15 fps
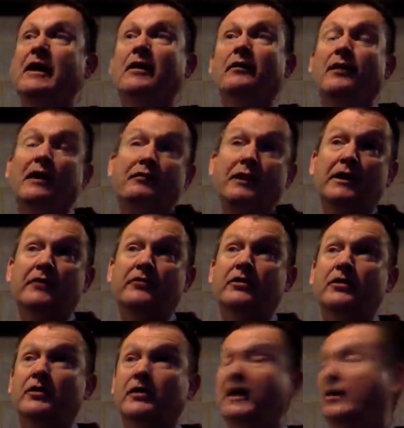they finish and
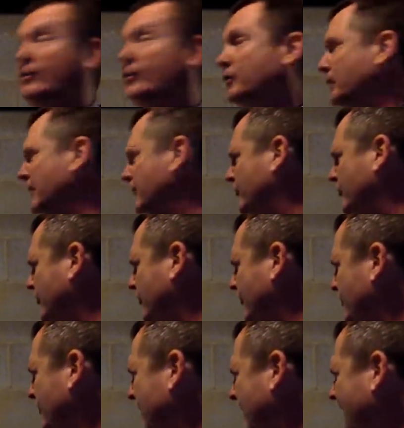you get all their resources
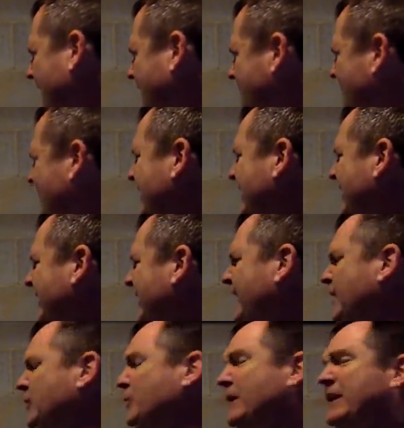back.
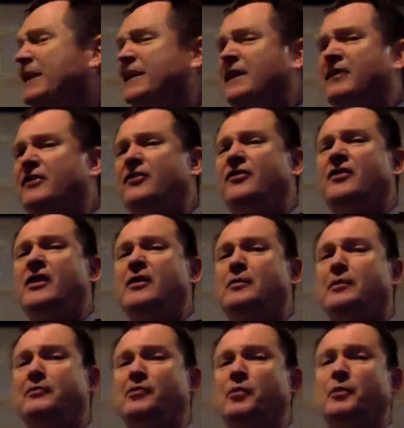Here, we kind of get stuck
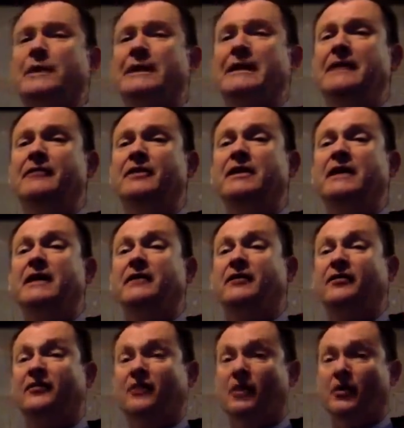before we even get
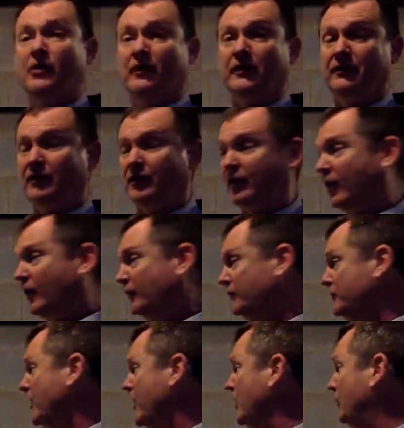started. There are
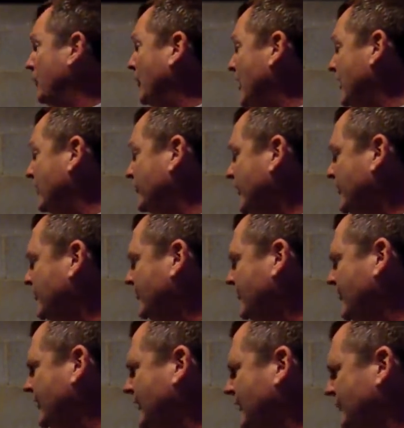no processes that
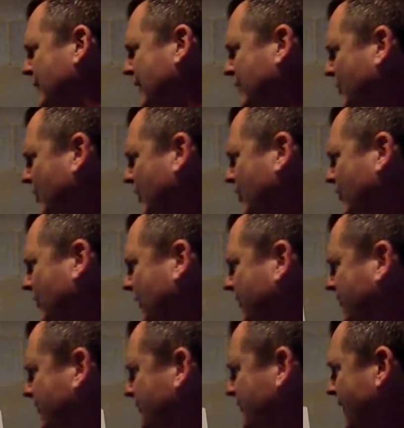can make progress.
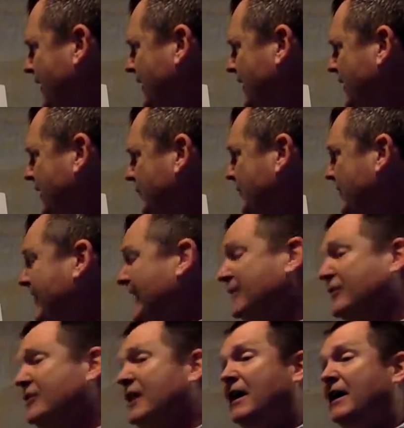But that's
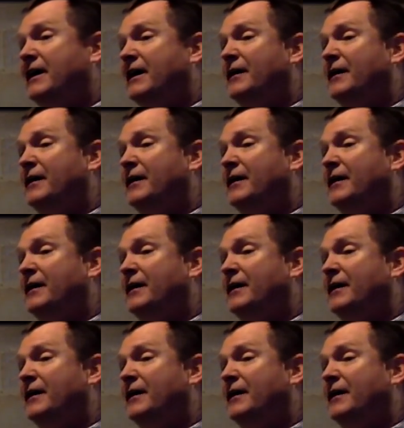not,